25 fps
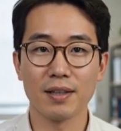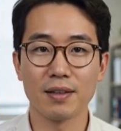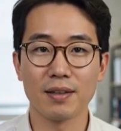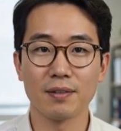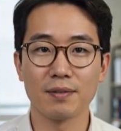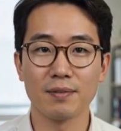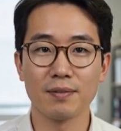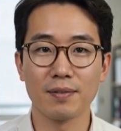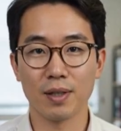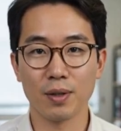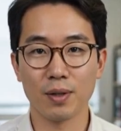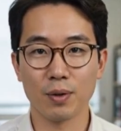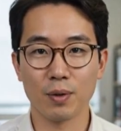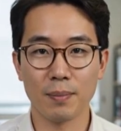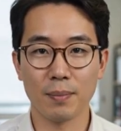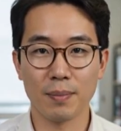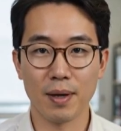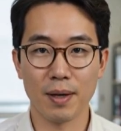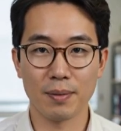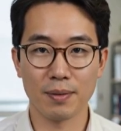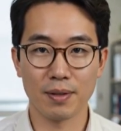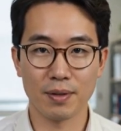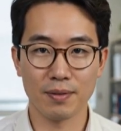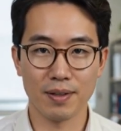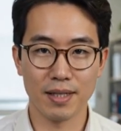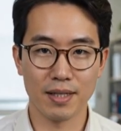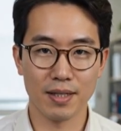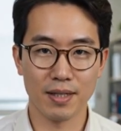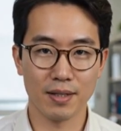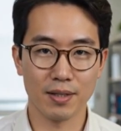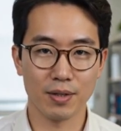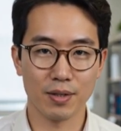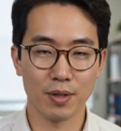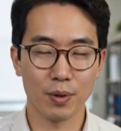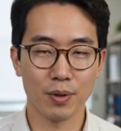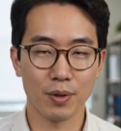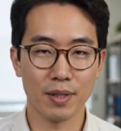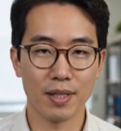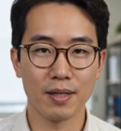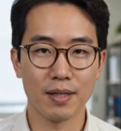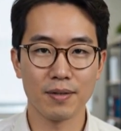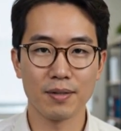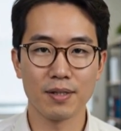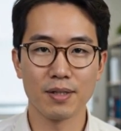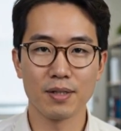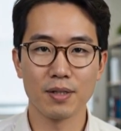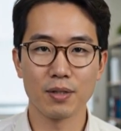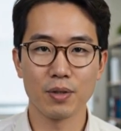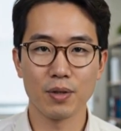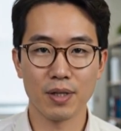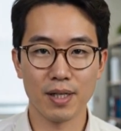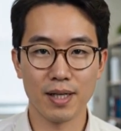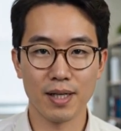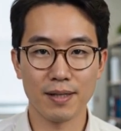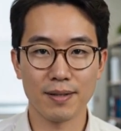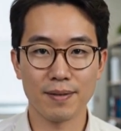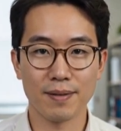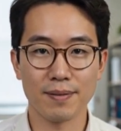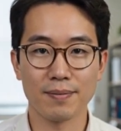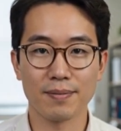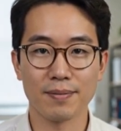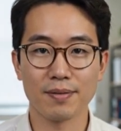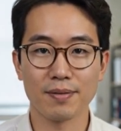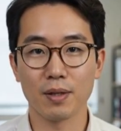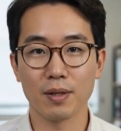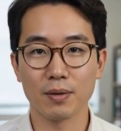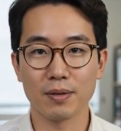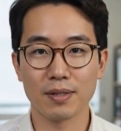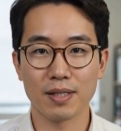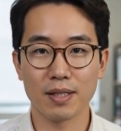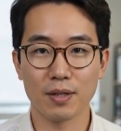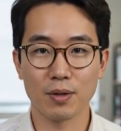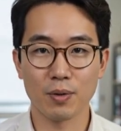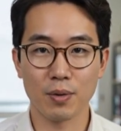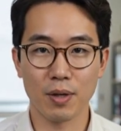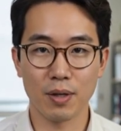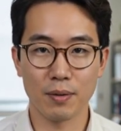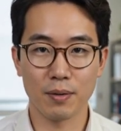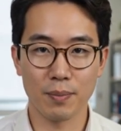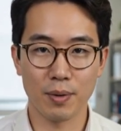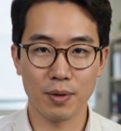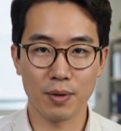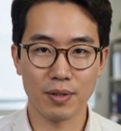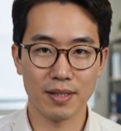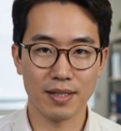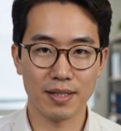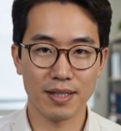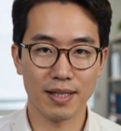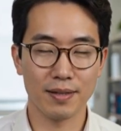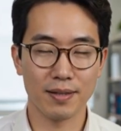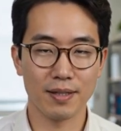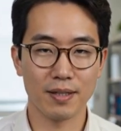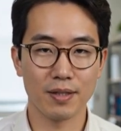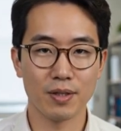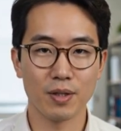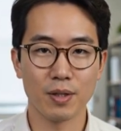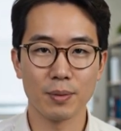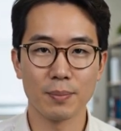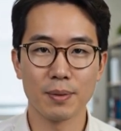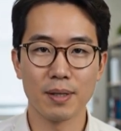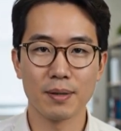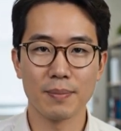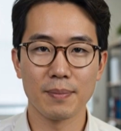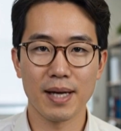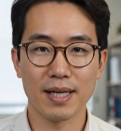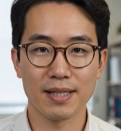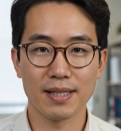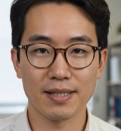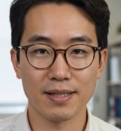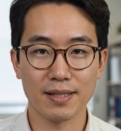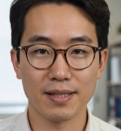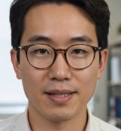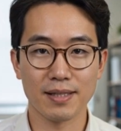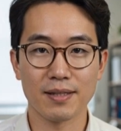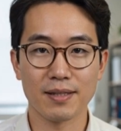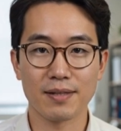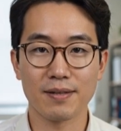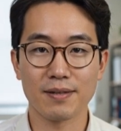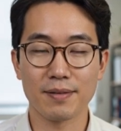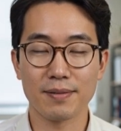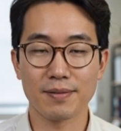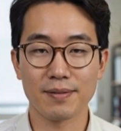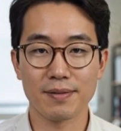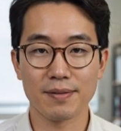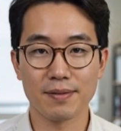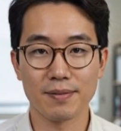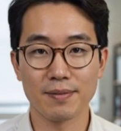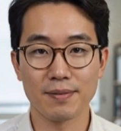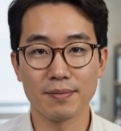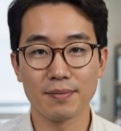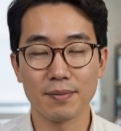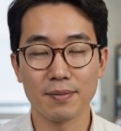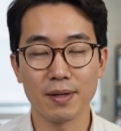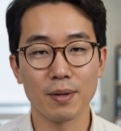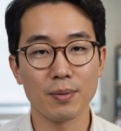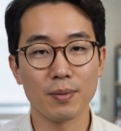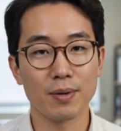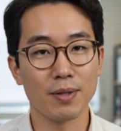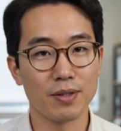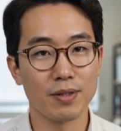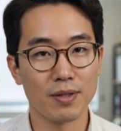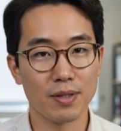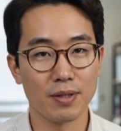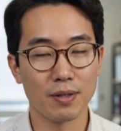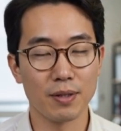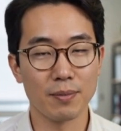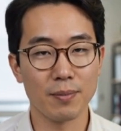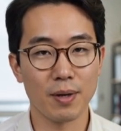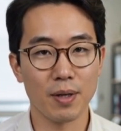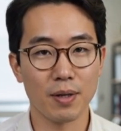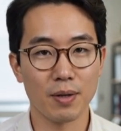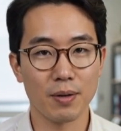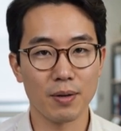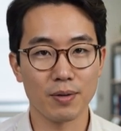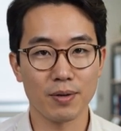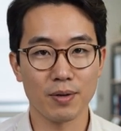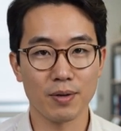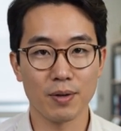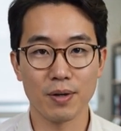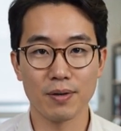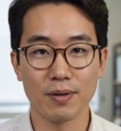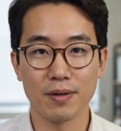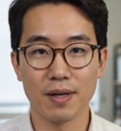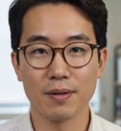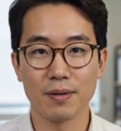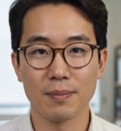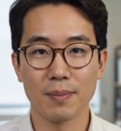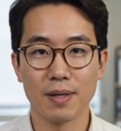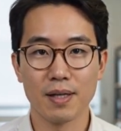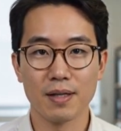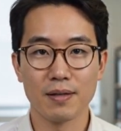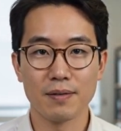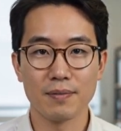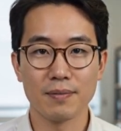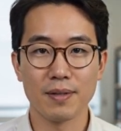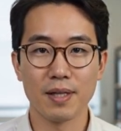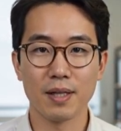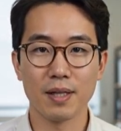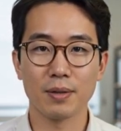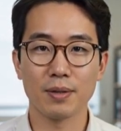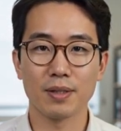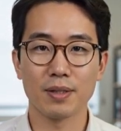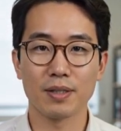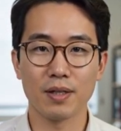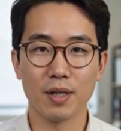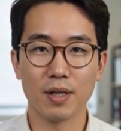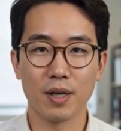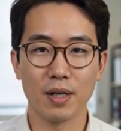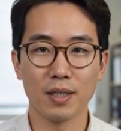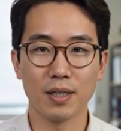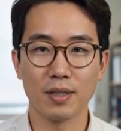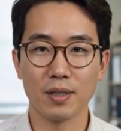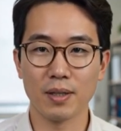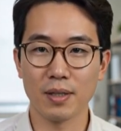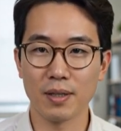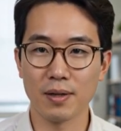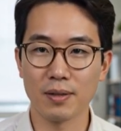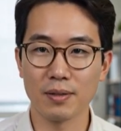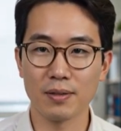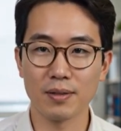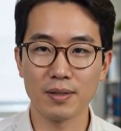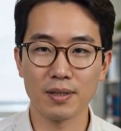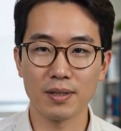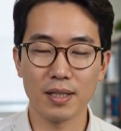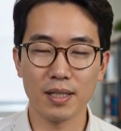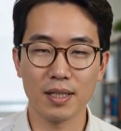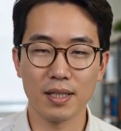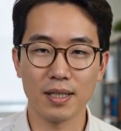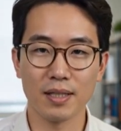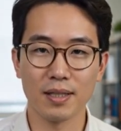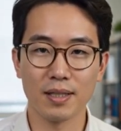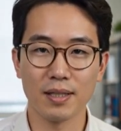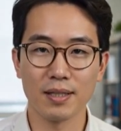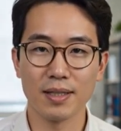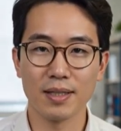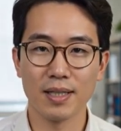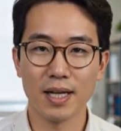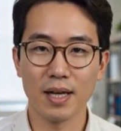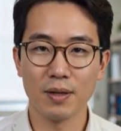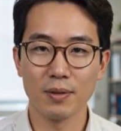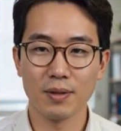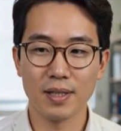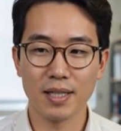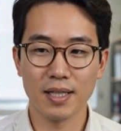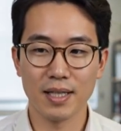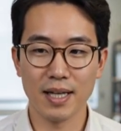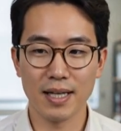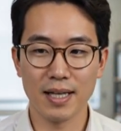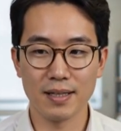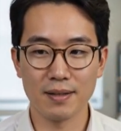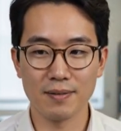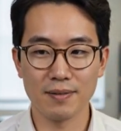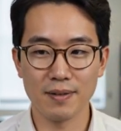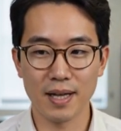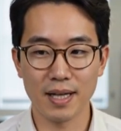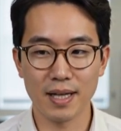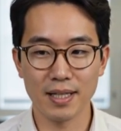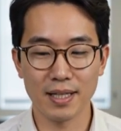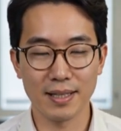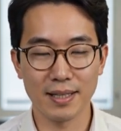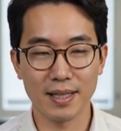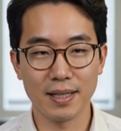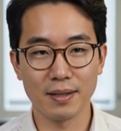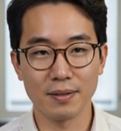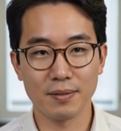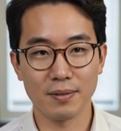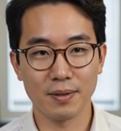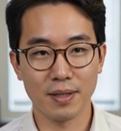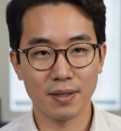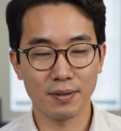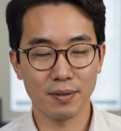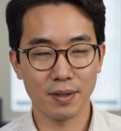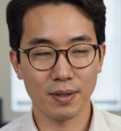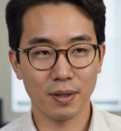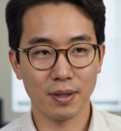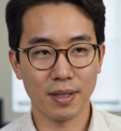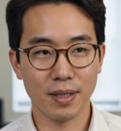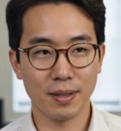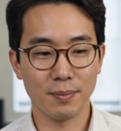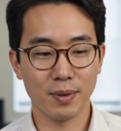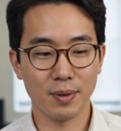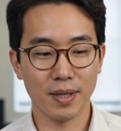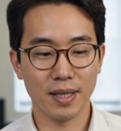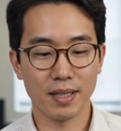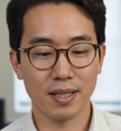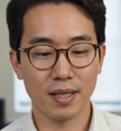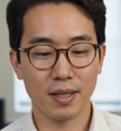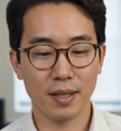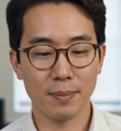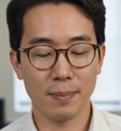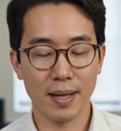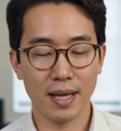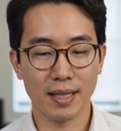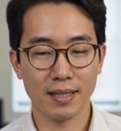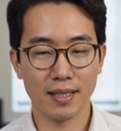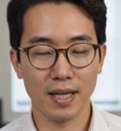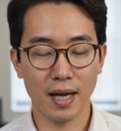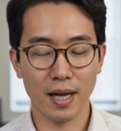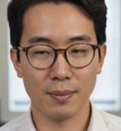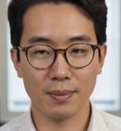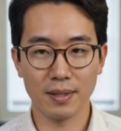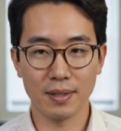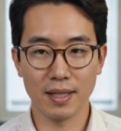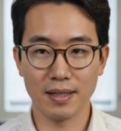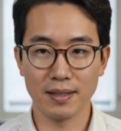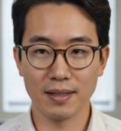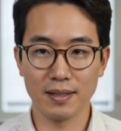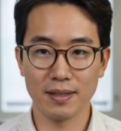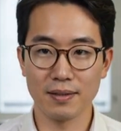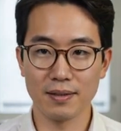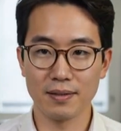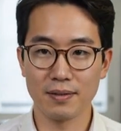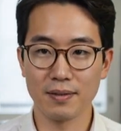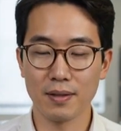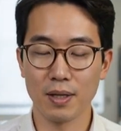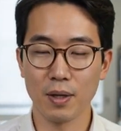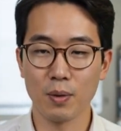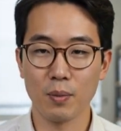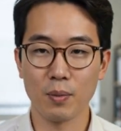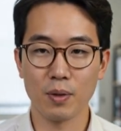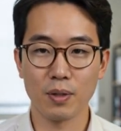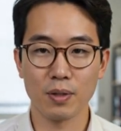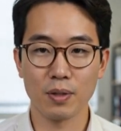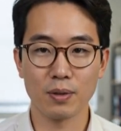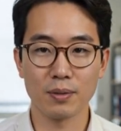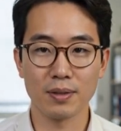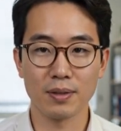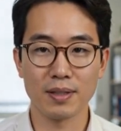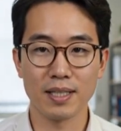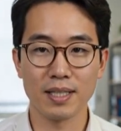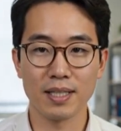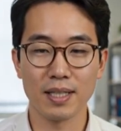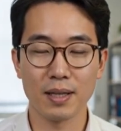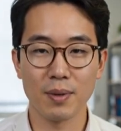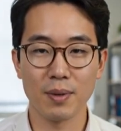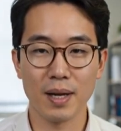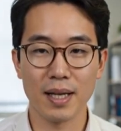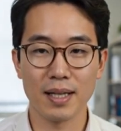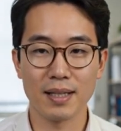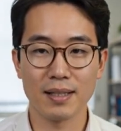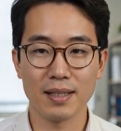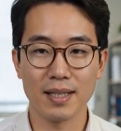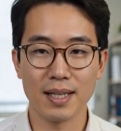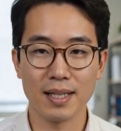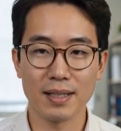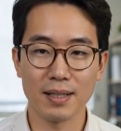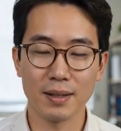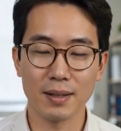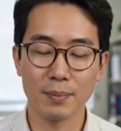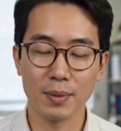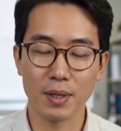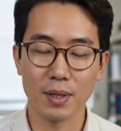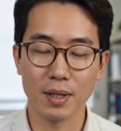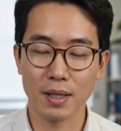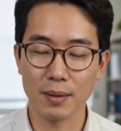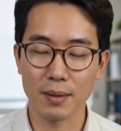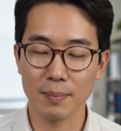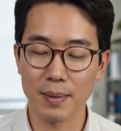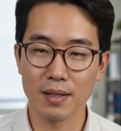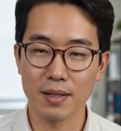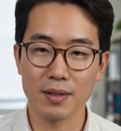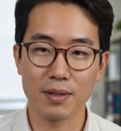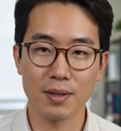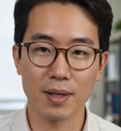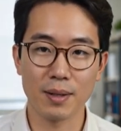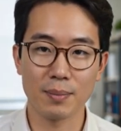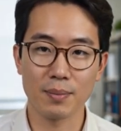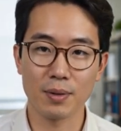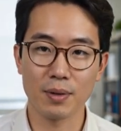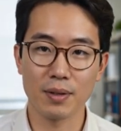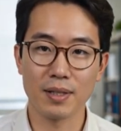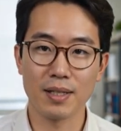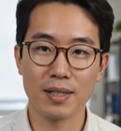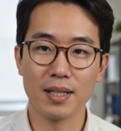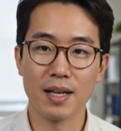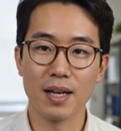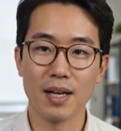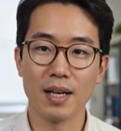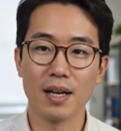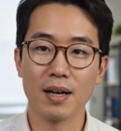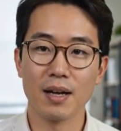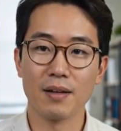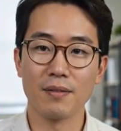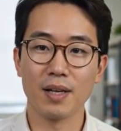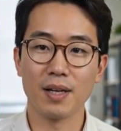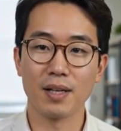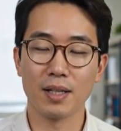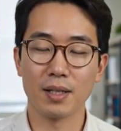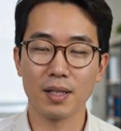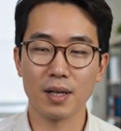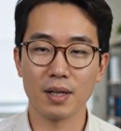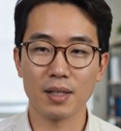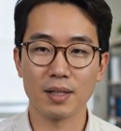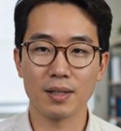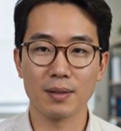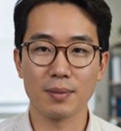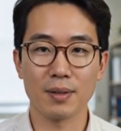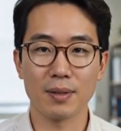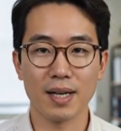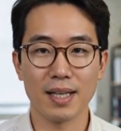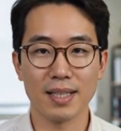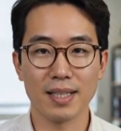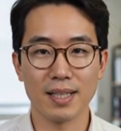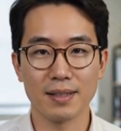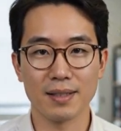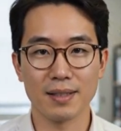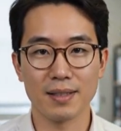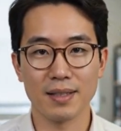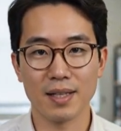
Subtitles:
Follow-up observations told a different story. Only 12.7 Jupiter masses. It was too small to have ever been a failed star at all. It got reclassified as a free-floating planetary mass object, a world sitting right at the blurry boundary between very large planet